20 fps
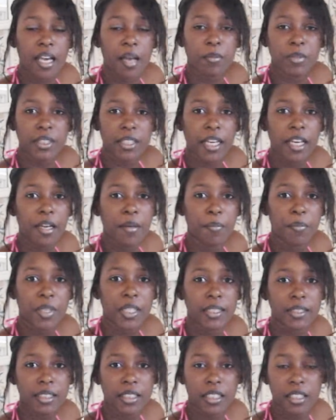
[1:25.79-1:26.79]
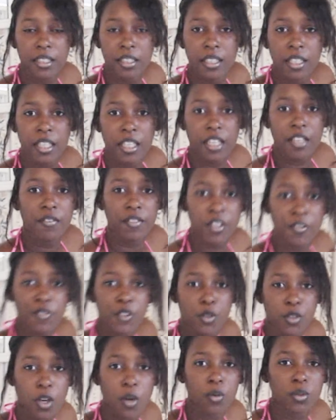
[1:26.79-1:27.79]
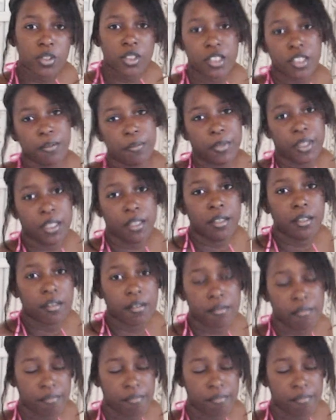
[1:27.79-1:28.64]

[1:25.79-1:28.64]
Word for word: I'm staying busy, even if you don't see me.